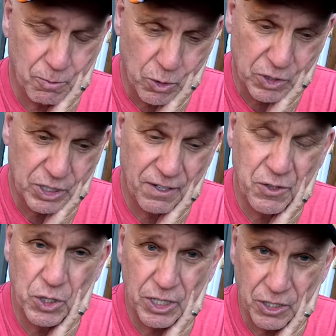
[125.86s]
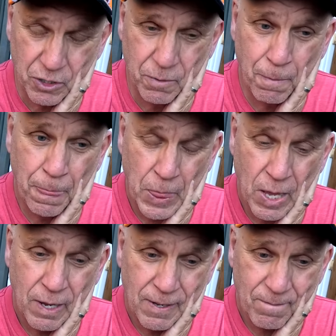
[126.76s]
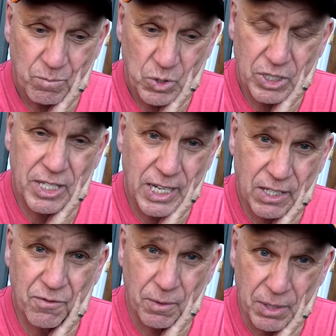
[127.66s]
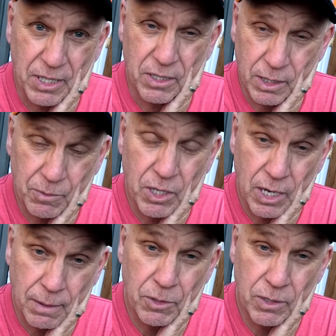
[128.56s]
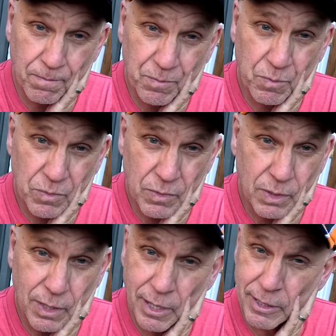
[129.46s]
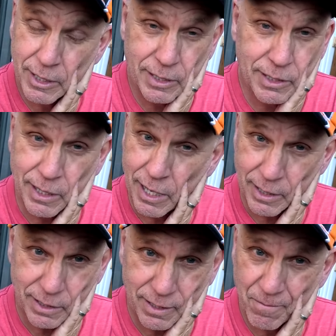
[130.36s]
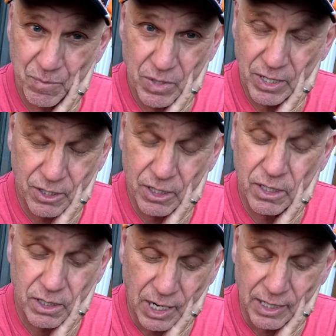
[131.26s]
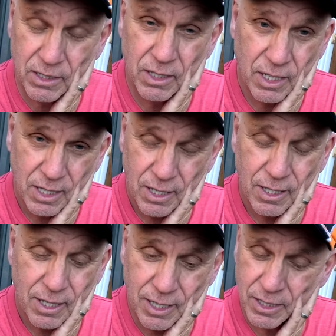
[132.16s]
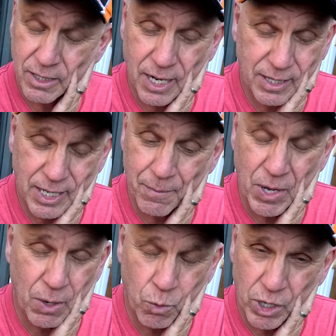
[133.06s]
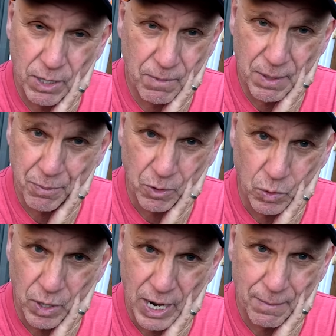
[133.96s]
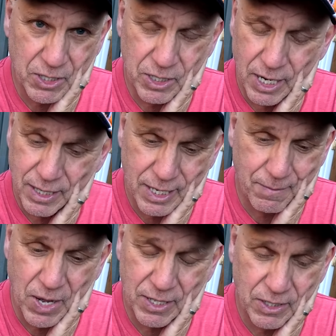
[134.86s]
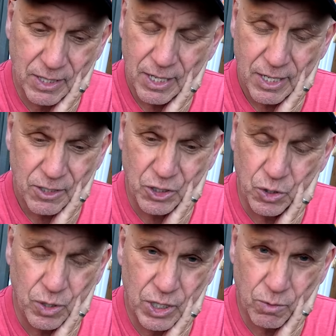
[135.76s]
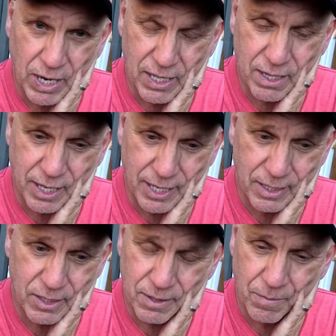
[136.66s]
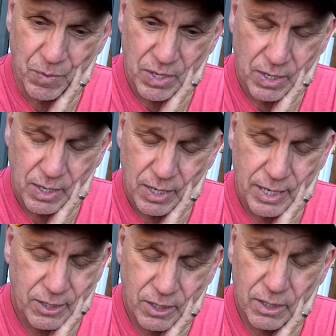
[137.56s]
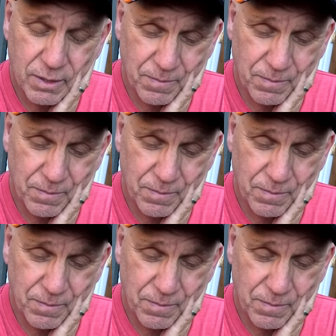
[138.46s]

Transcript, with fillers: more stuff you can do. Just take it from me. Sometimes it just sucks. It just sucks. And it's not that I'm not working my program. It's not that I'm not doing the right things. And it's just